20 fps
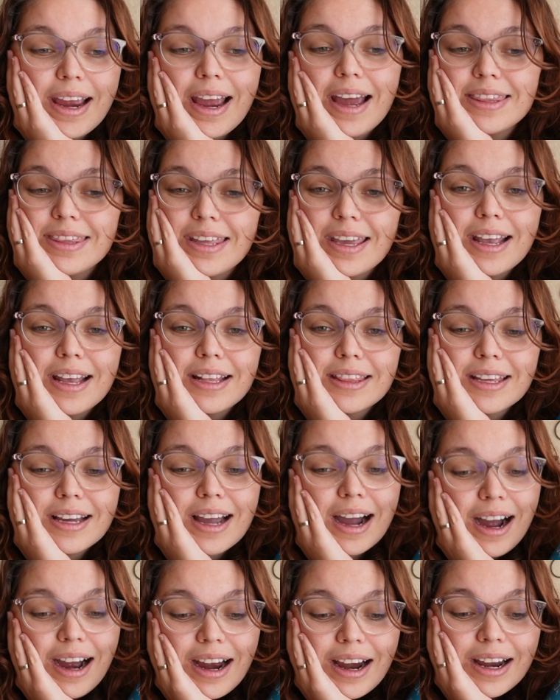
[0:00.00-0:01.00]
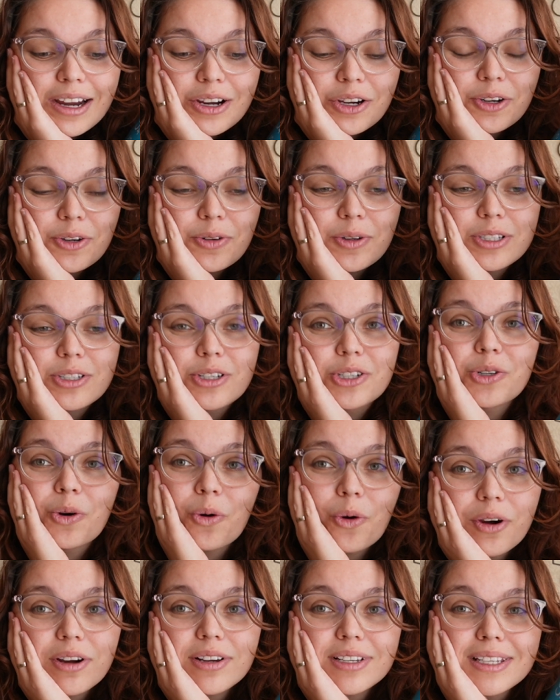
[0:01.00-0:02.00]
And then the guy, who is
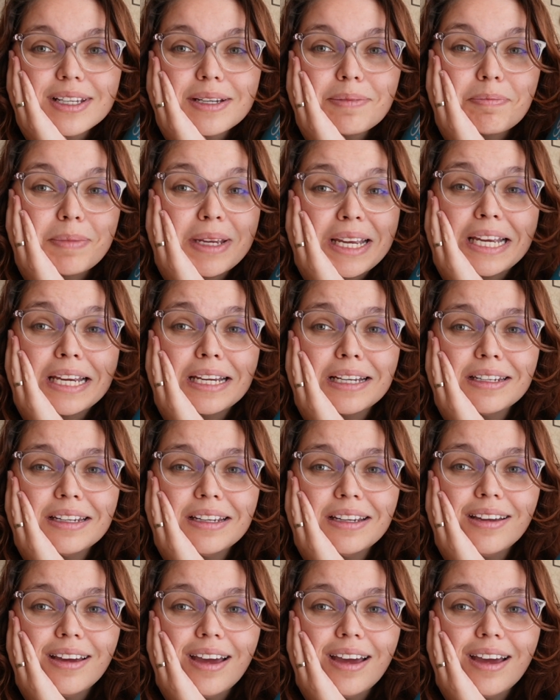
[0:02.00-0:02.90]
notoriously mean